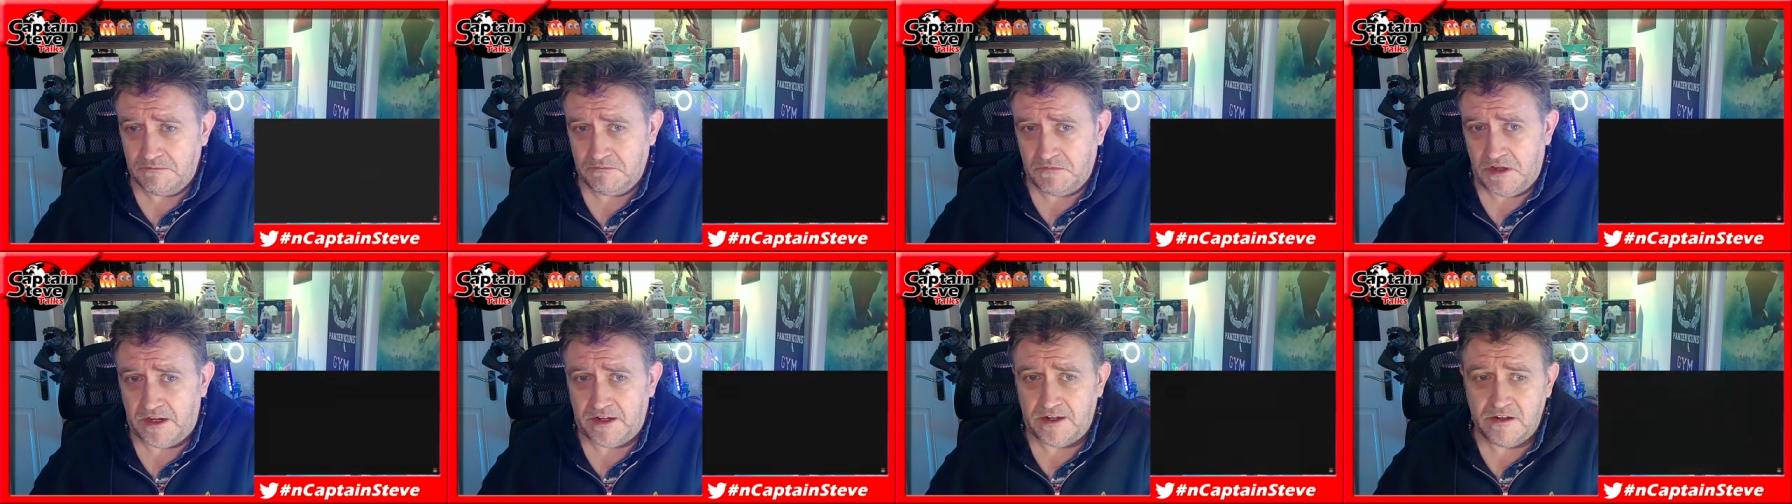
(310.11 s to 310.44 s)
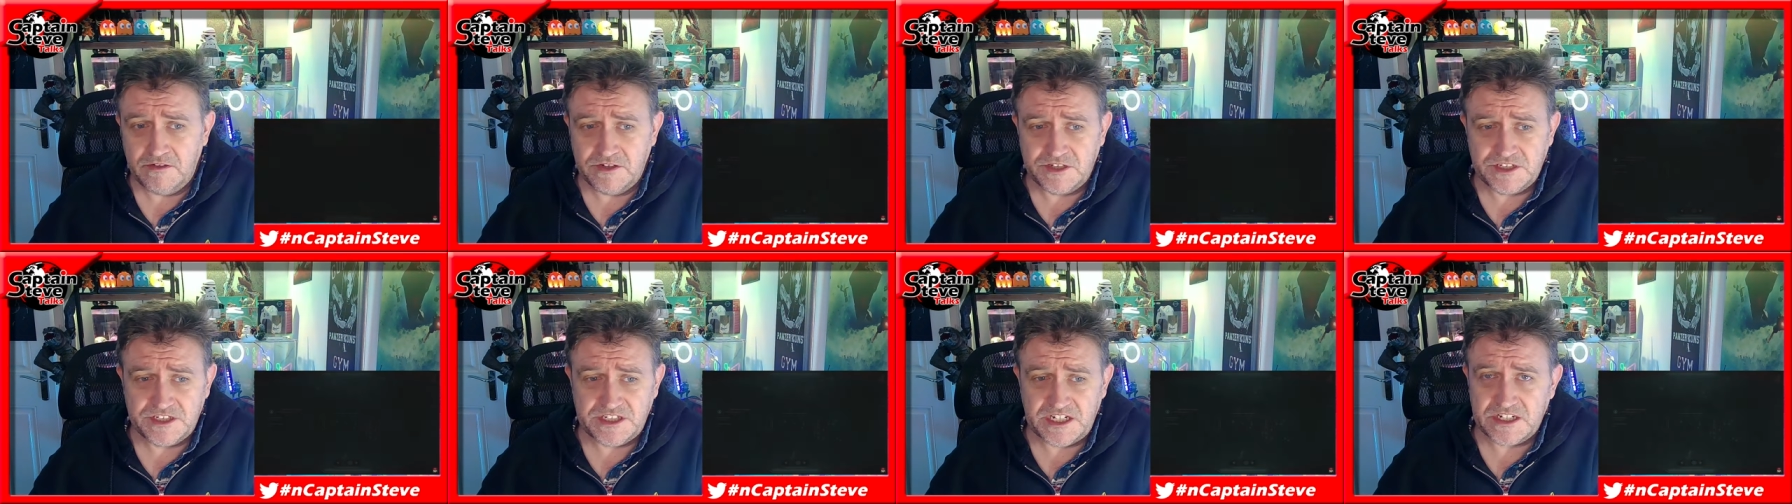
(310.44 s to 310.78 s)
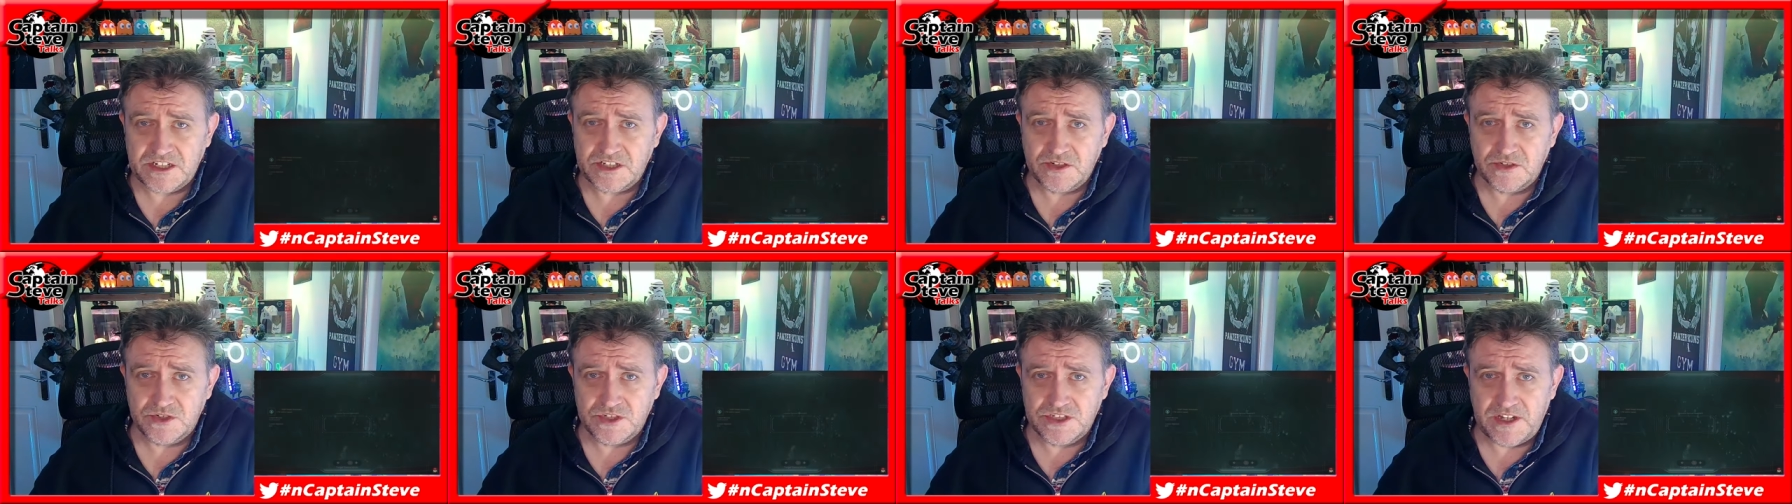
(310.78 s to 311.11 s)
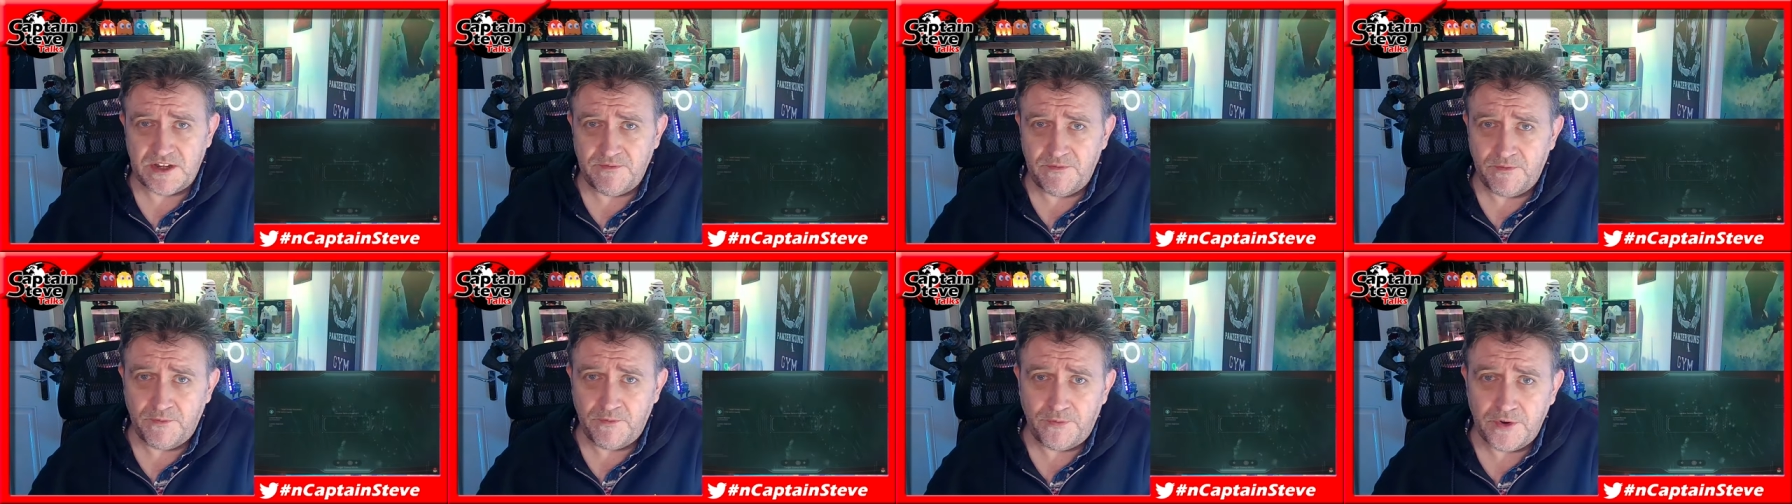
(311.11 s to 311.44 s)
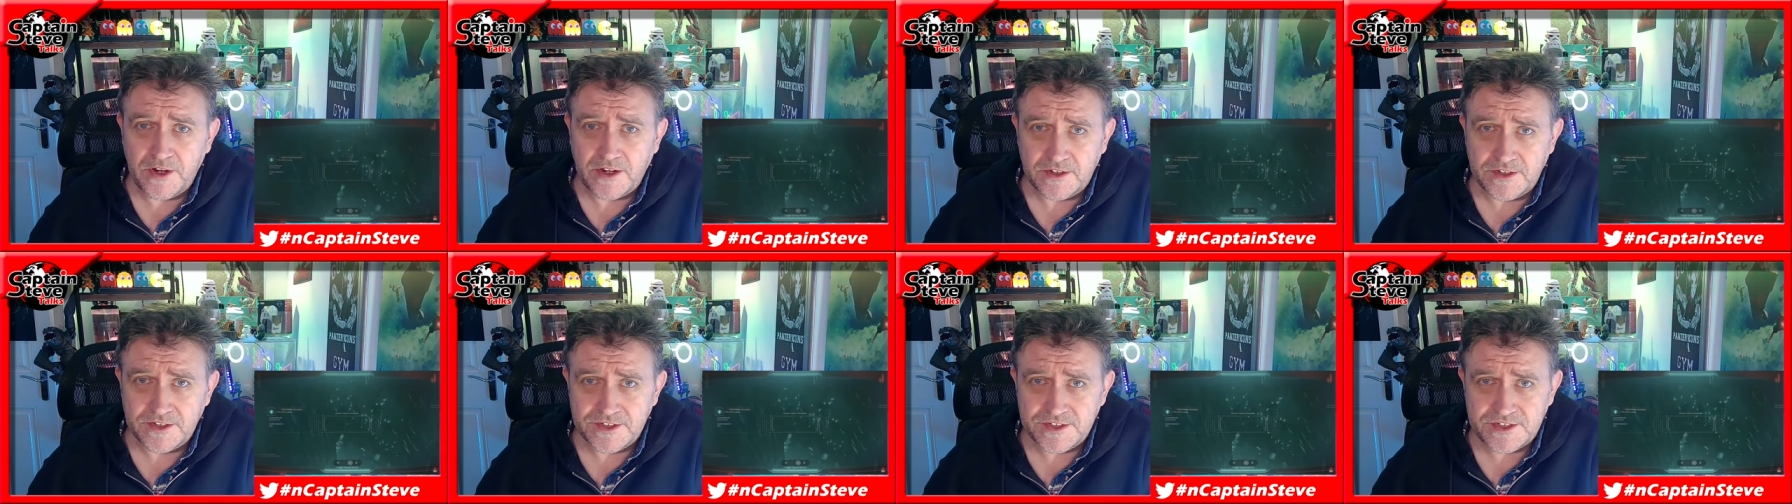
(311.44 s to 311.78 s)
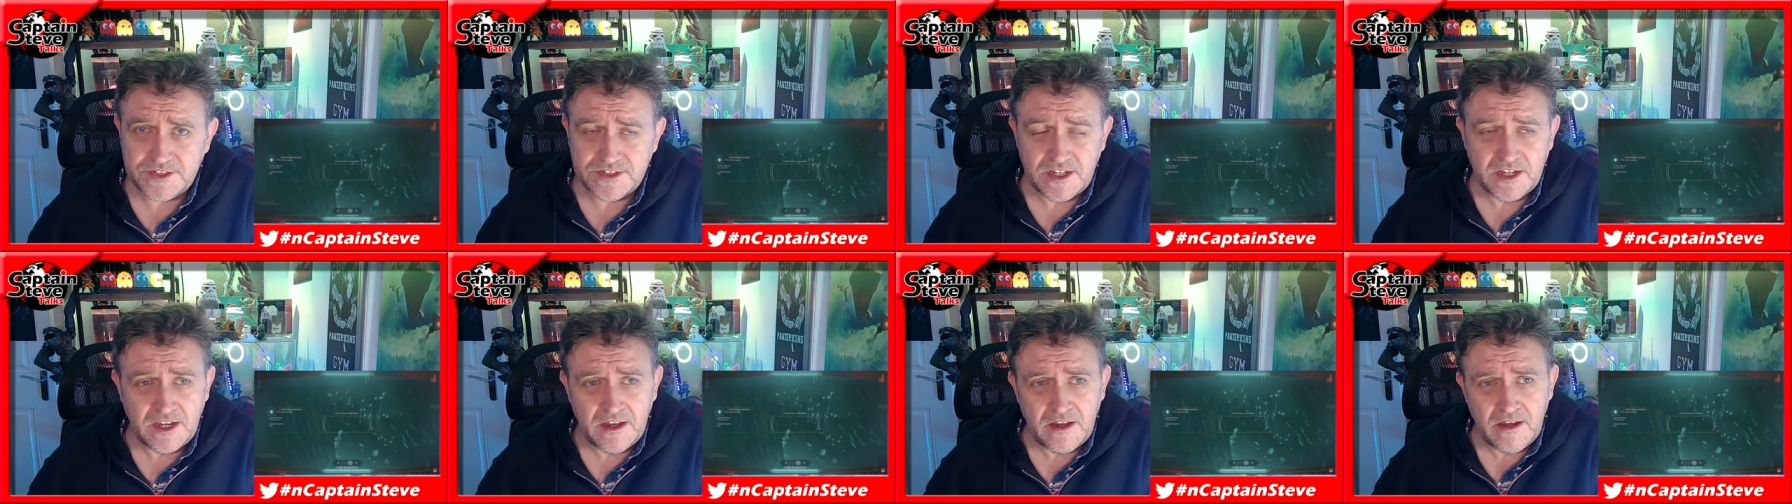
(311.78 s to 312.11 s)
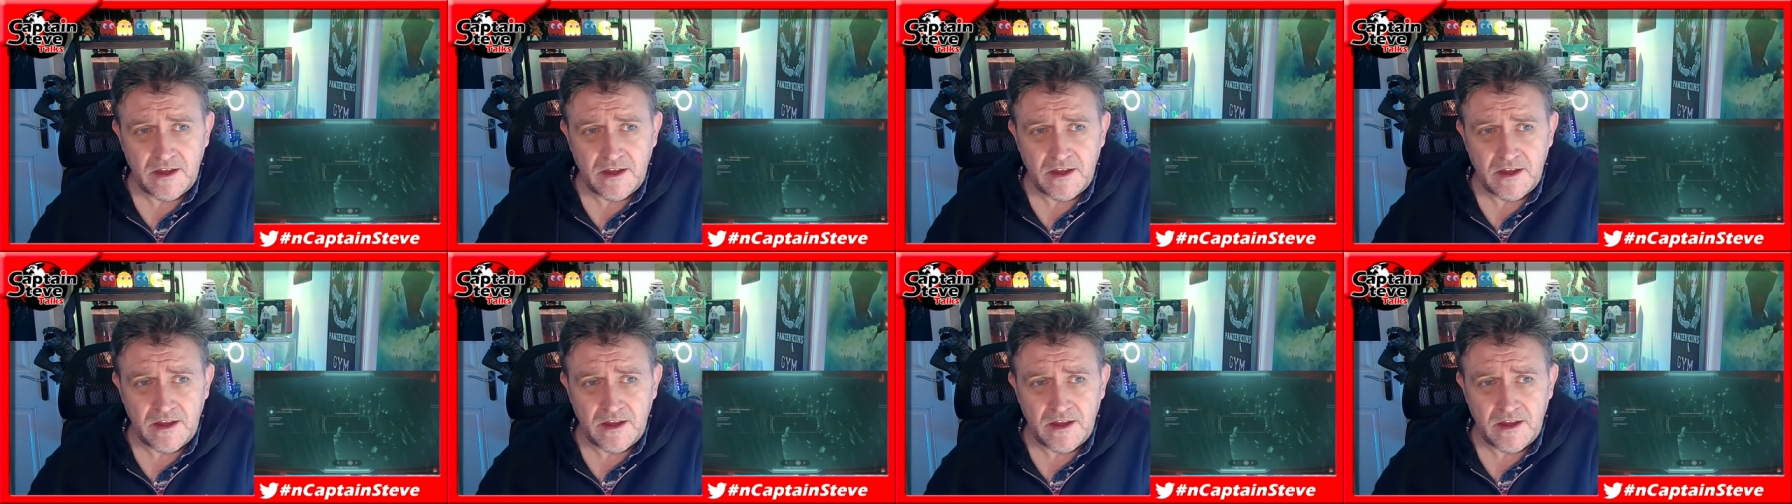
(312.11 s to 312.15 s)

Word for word: I don't know, six or seven frigates.